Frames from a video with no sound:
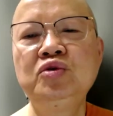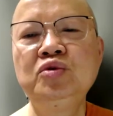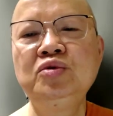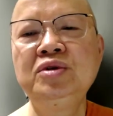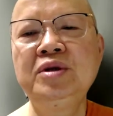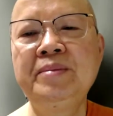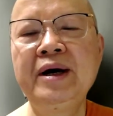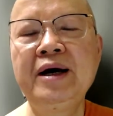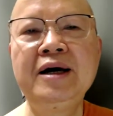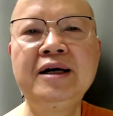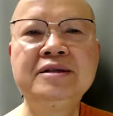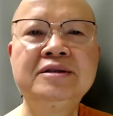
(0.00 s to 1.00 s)
to the
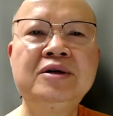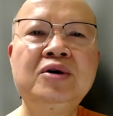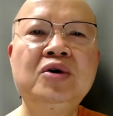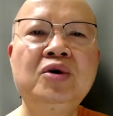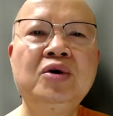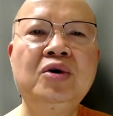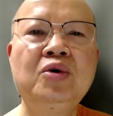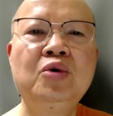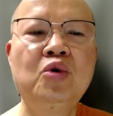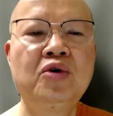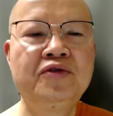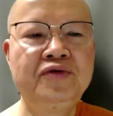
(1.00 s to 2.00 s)
past
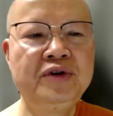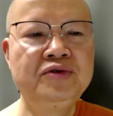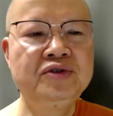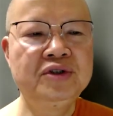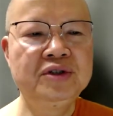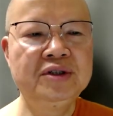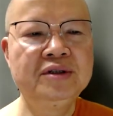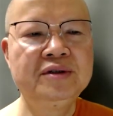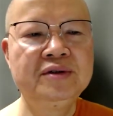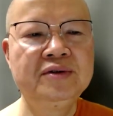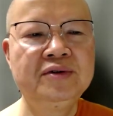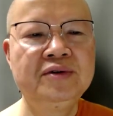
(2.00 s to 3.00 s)
or future,
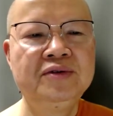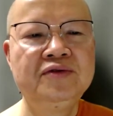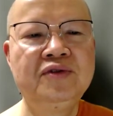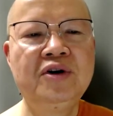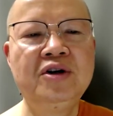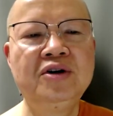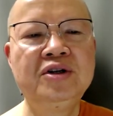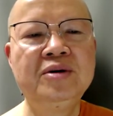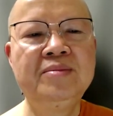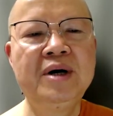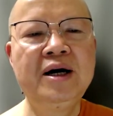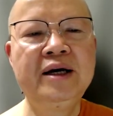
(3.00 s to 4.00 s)
follow the
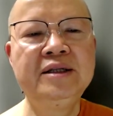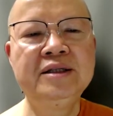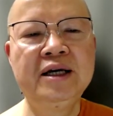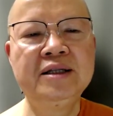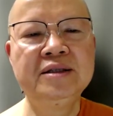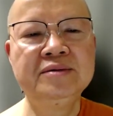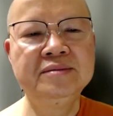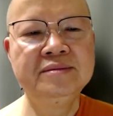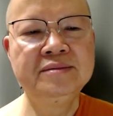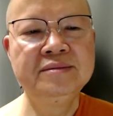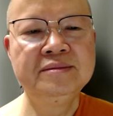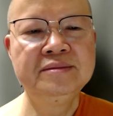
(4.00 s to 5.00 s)
mind and
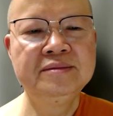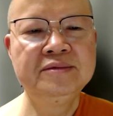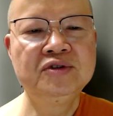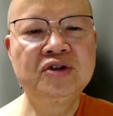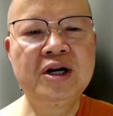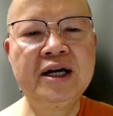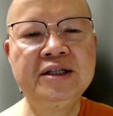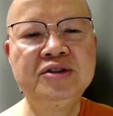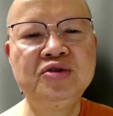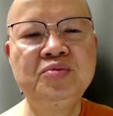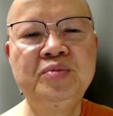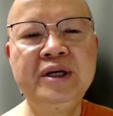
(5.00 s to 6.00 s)
try
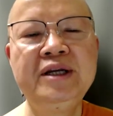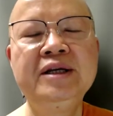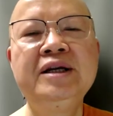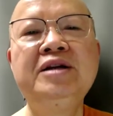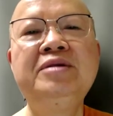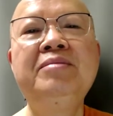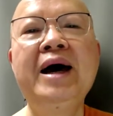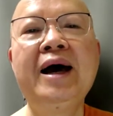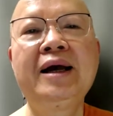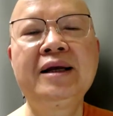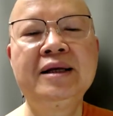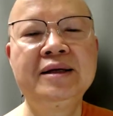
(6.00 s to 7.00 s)
to bring it
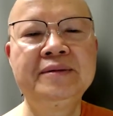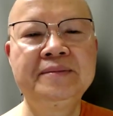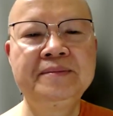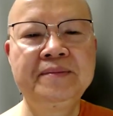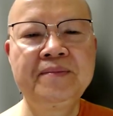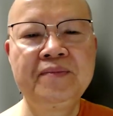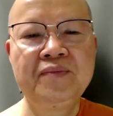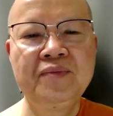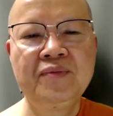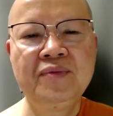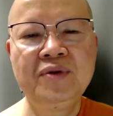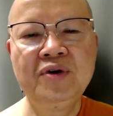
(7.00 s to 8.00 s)
back,
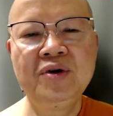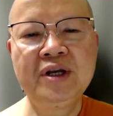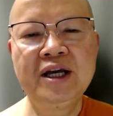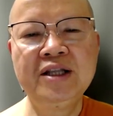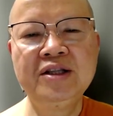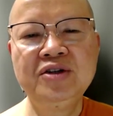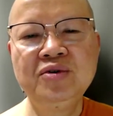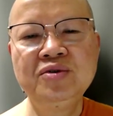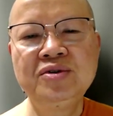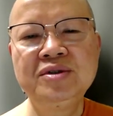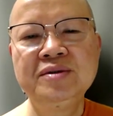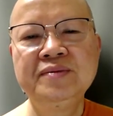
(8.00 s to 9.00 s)
you can
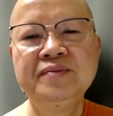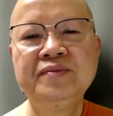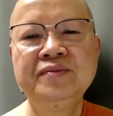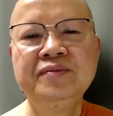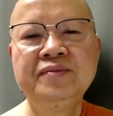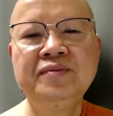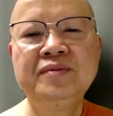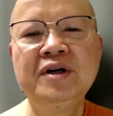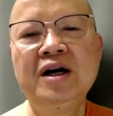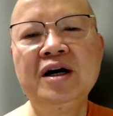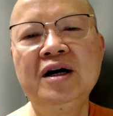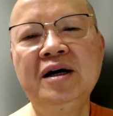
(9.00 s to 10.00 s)
use
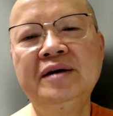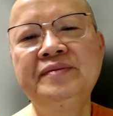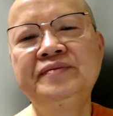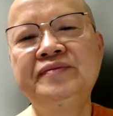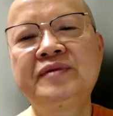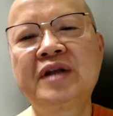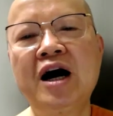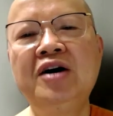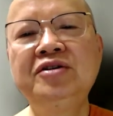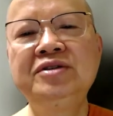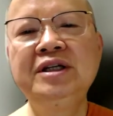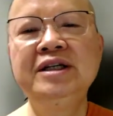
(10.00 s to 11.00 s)
the
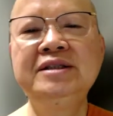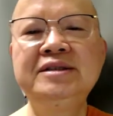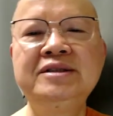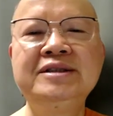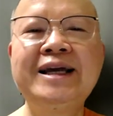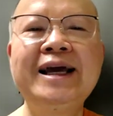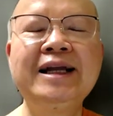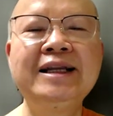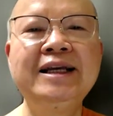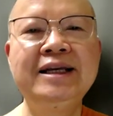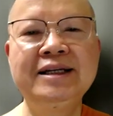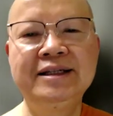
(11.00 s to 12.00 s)
counting
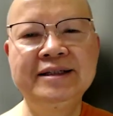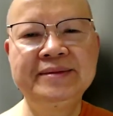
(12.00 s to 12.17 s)
technique.